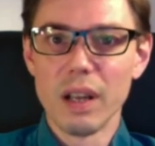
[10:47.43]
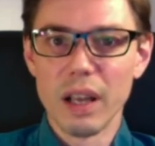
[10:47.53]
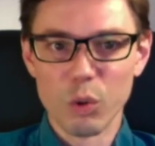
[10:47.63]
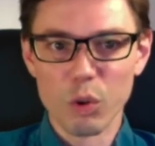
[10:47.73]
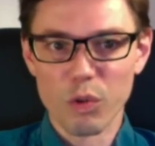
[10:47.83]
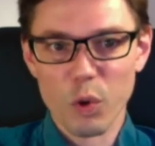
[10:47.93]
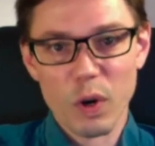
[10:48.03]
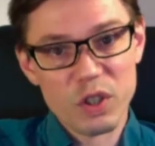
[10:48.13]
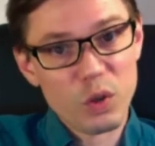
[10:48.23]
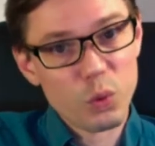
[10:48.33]
In order for
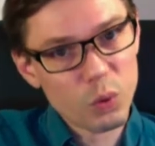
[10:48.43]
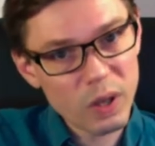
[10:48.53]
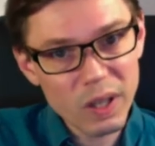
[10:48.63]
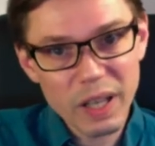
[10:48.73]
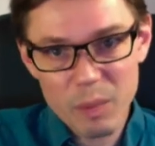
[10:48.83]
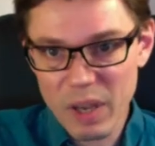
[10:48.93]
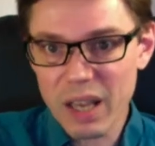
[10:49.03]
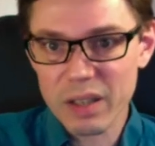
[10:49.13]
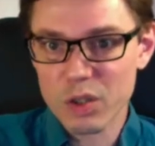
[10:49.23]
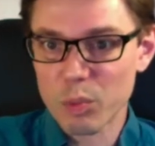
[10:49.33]
it to really
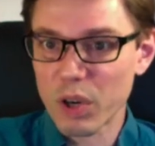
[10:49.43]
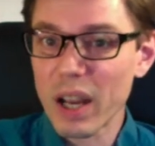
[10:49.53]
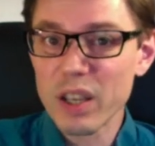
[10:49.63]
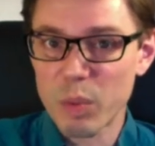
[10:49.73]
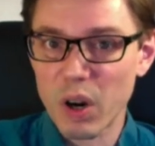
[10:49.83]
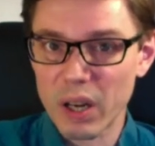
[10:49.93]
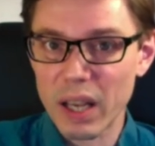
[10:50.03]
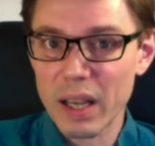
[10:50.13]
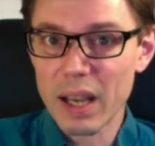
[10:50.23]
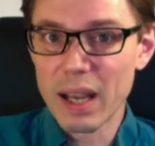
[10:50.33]
be a surprise
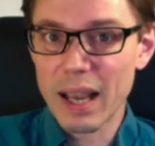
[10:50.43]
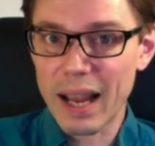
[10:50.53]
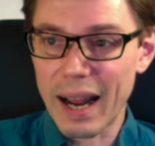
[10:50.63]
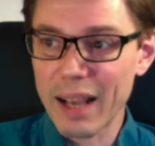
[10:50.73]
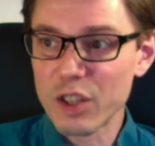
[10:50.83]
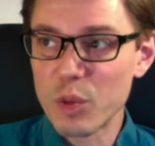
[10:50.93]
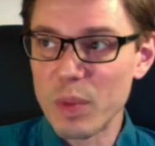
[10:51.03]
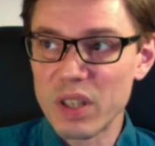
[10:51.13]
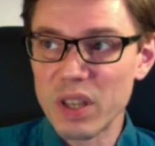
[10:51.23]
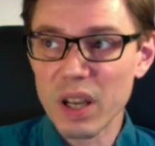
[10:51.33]
party, it has to
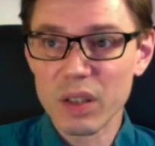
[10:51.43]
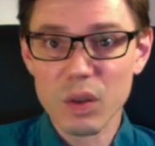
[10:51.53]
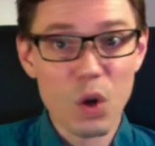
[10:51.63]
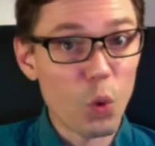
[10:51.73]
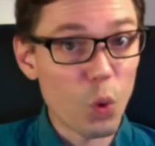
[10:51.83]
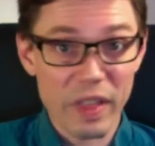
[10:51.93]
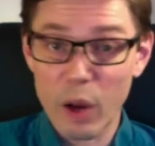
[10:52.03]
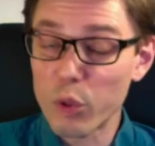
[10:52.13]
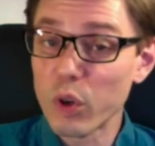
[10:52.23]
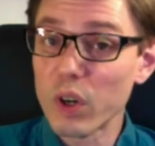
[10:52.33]
be done
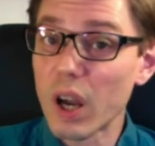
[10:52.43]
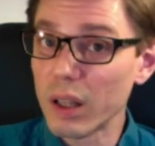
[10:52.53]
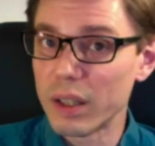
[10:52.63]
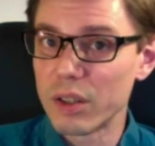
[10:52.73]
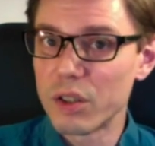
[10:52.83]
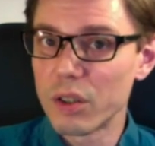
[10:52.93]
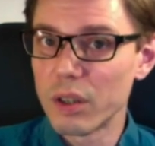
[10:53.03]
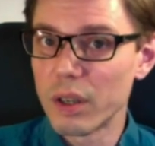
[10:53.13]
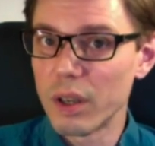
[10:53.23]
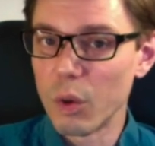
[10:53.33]
without their knowledge,
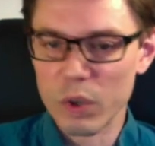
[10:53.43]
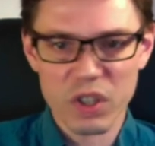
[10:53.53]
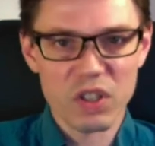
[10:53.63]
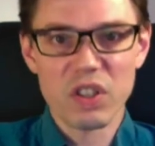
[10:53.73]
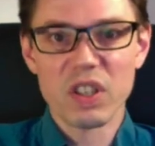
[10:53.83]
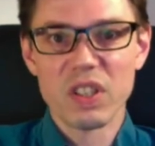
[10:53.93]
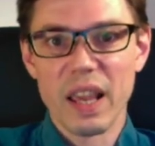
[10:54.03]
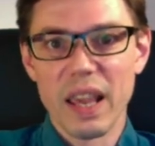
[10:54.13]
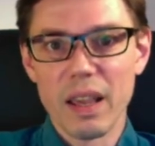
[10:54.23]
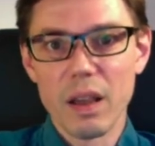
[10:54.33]
which is to
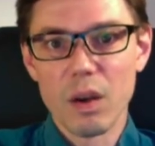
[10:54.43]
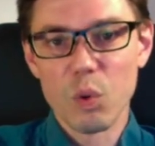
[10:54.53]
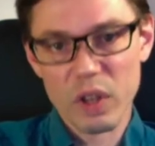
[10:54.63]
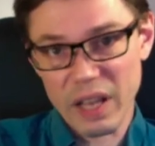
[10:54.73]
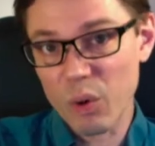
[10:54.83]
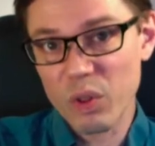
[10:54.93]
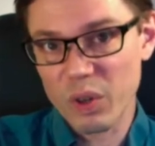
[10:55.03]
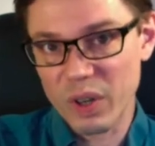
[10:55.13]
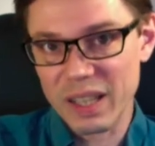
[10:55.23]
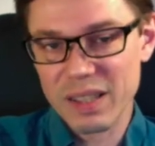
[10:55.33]
say, without
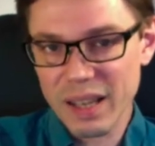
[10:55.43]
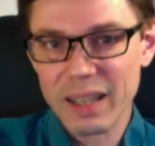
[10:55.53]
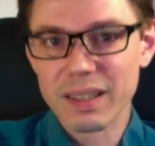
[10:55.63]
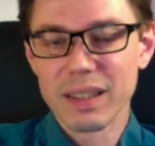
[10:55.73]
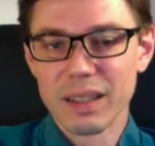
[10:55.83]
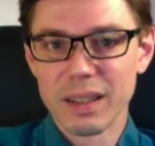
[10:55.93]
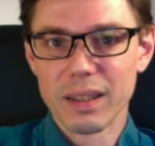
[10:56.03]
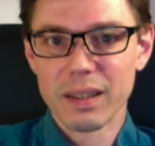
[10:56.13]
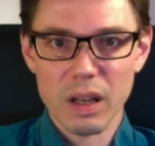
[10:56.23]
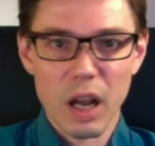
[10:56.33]
their consent.
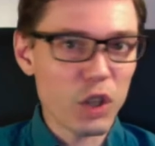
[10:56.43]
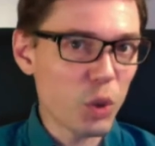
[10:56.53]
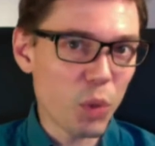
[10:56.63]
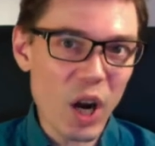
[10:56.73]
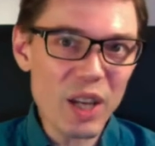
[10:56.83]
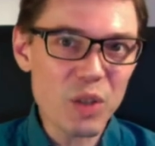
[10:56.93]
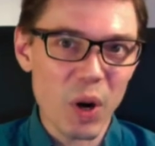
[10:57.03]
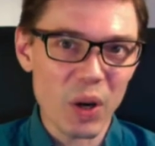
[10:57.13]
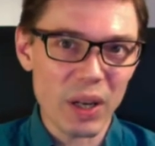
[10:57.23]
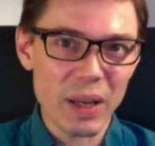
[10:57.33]
A surprise
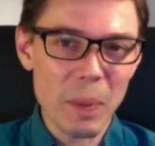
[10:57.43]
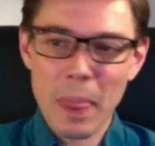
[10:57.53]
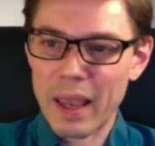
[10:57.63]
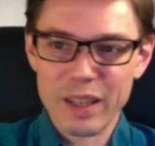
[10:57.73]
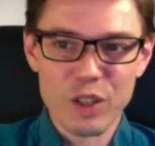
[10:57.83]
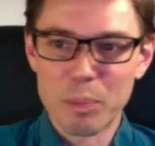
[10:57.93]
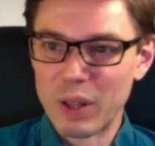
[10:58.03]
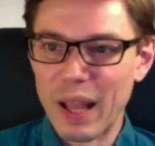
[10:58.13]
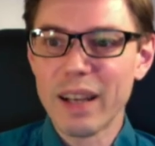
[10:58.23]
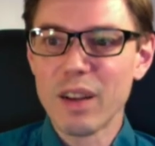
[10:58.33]
party is a
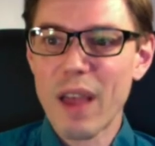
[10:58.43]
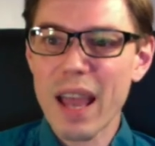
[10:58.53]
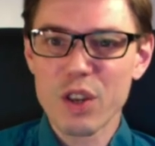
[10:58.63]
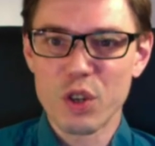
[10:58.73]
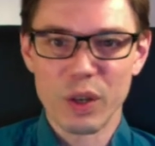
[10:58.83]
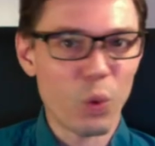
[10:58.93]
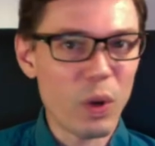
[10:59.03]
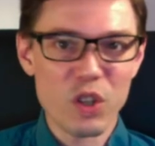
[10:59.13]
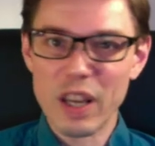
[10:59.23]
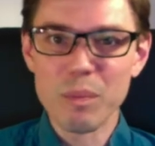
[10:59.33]
plan of action
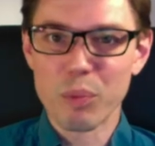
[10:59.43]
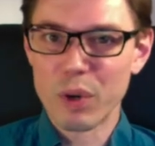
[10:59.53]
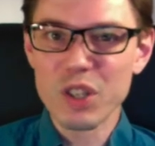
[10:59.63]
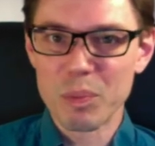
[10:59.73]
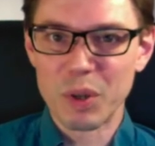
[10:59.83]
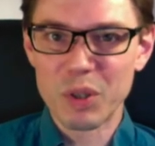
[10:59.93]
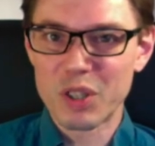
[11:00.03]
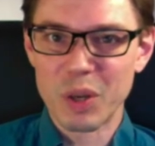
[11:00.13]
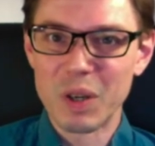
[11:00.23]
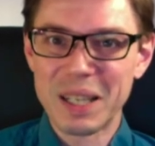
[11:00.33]
which, in principle,
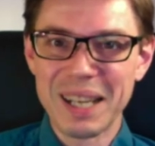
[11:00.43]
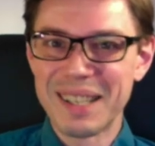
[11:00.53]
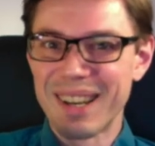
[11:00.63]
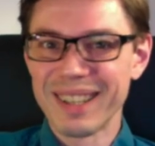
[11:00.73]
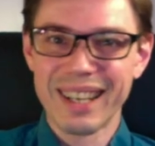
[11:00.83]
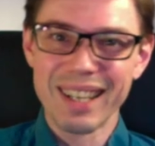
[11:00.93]
someone cannot